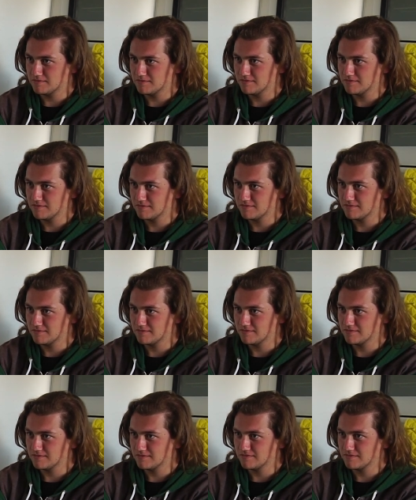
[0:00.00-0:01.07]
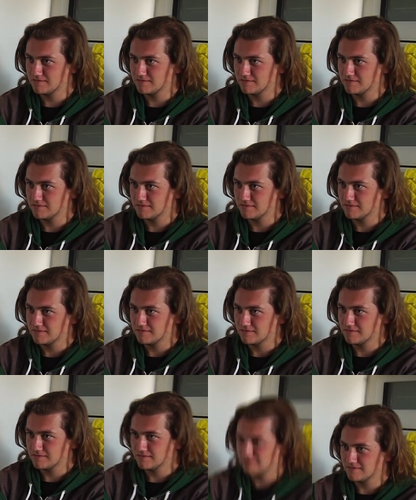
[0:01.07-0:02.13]

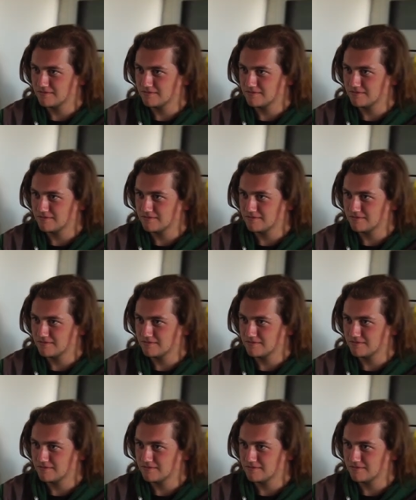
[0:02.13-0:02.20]
(silence)